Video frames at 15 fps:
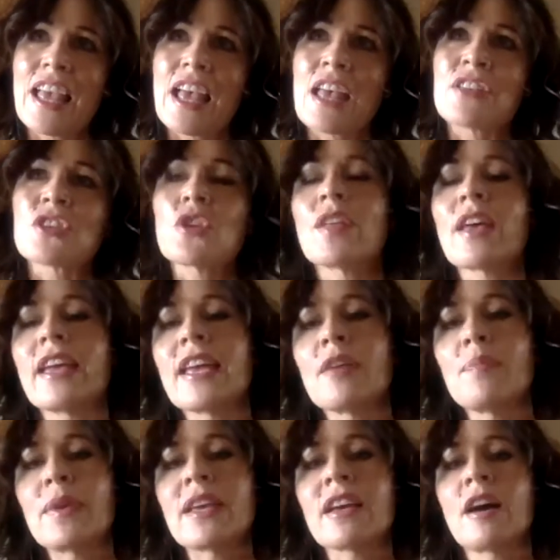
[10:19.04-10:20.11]
So they had
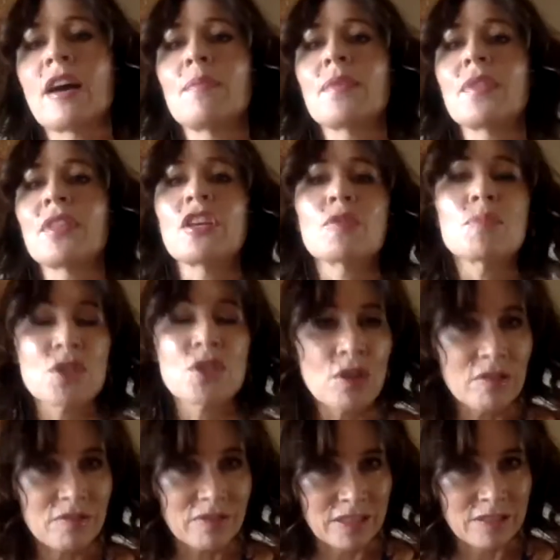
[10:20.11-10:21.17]
become the
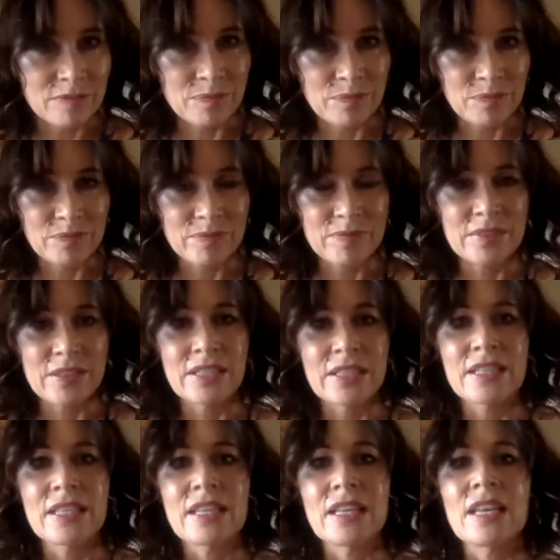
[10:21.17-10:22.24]
observer.
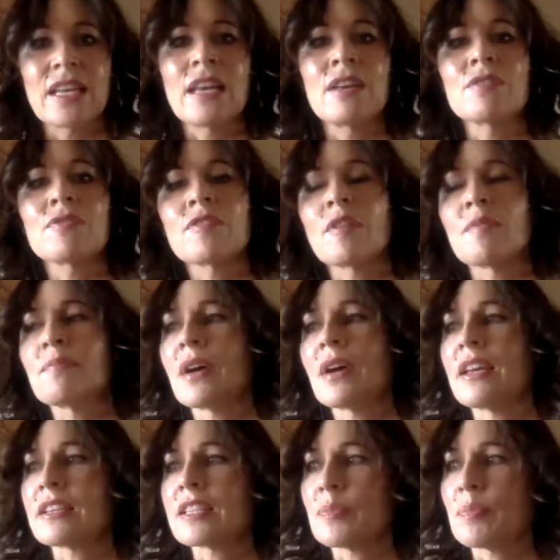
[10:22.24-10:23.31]
And from my
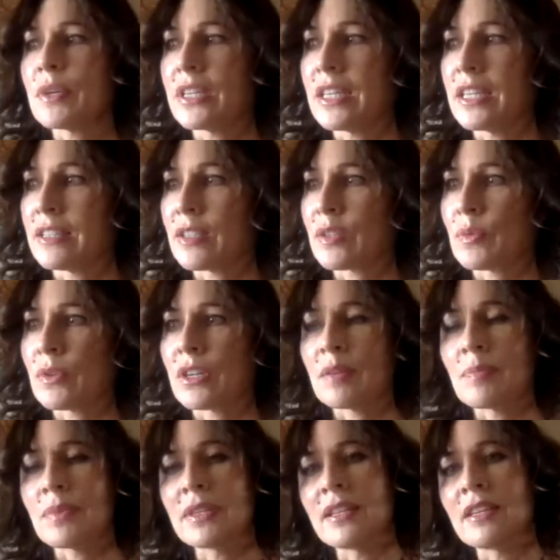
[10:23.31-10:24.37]
experience, what I
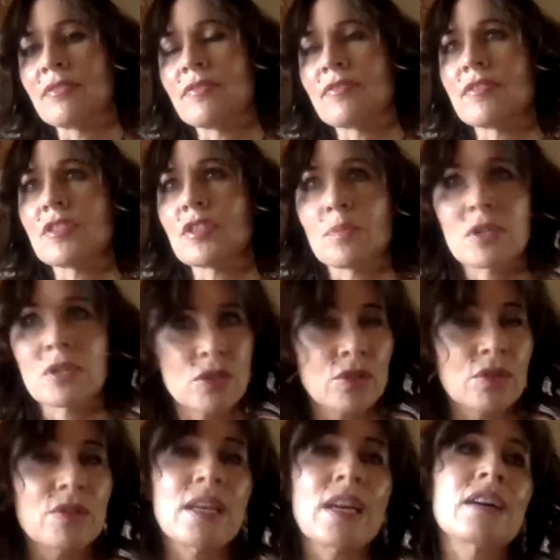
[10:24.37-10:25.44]
believe to be
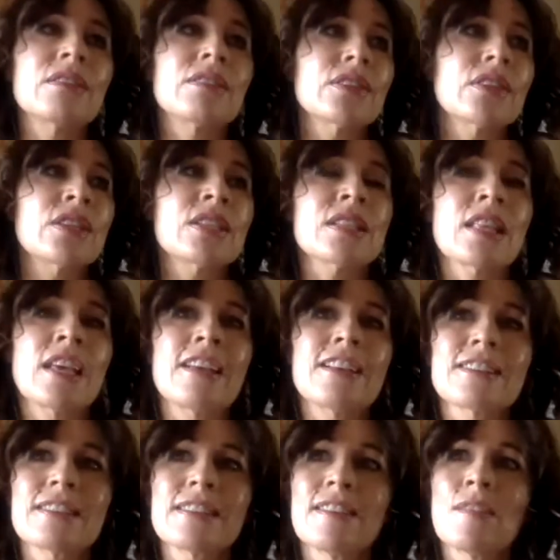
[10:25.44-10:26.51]
true now is
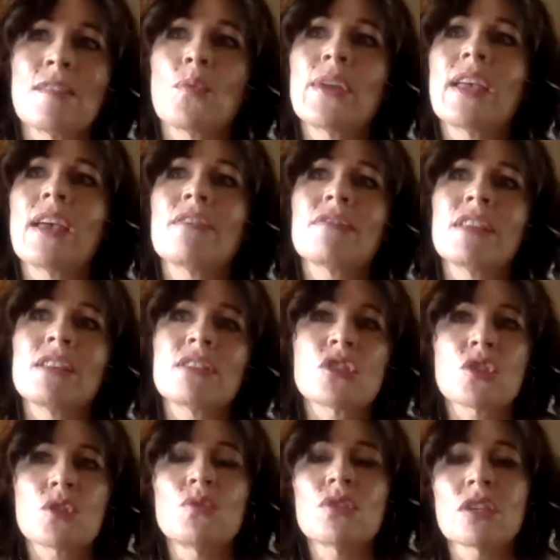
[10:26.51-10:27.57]
that we have these
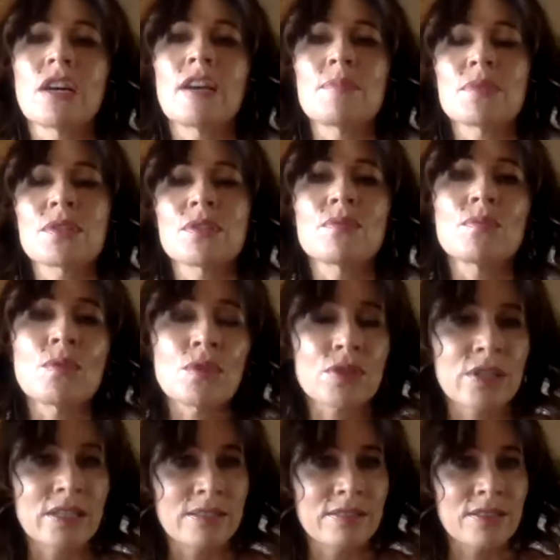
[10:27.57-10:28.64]
two types of
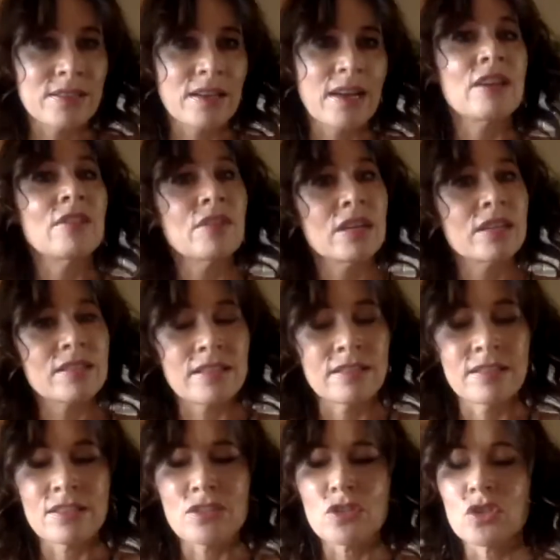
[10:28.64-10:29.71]
water inside of us.
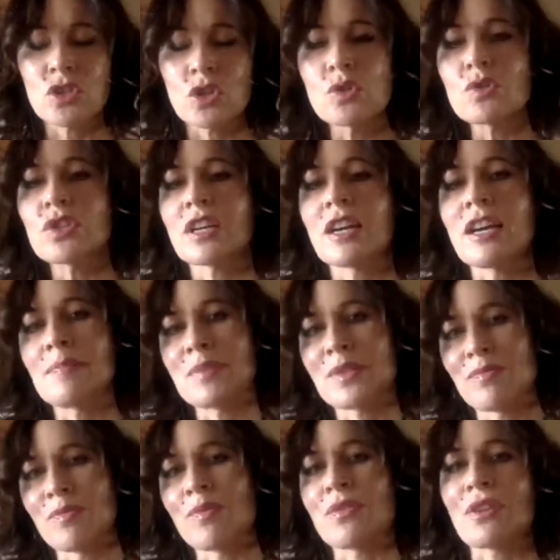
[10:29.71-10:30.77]
And this two types
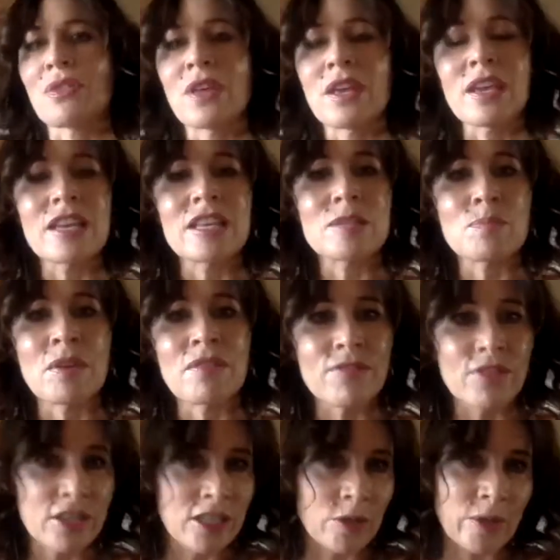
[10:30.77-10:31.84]
of water thing has been
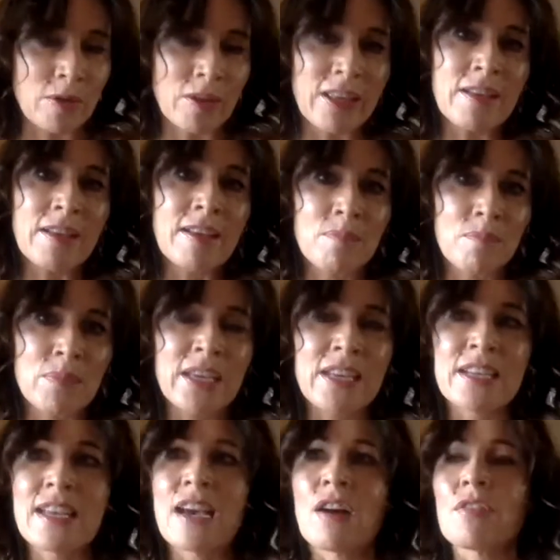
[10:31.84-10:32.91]
following me
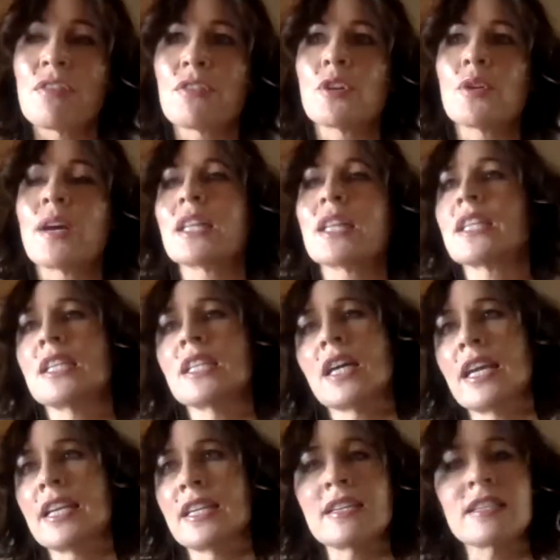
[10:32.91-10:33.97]
now throughout the
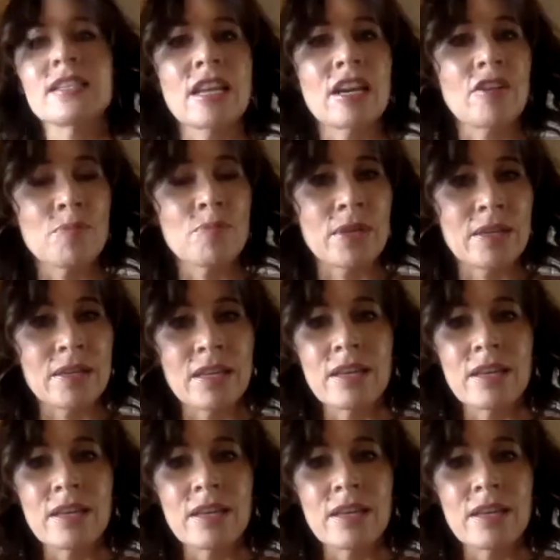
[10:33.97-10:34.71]
nine years that I've been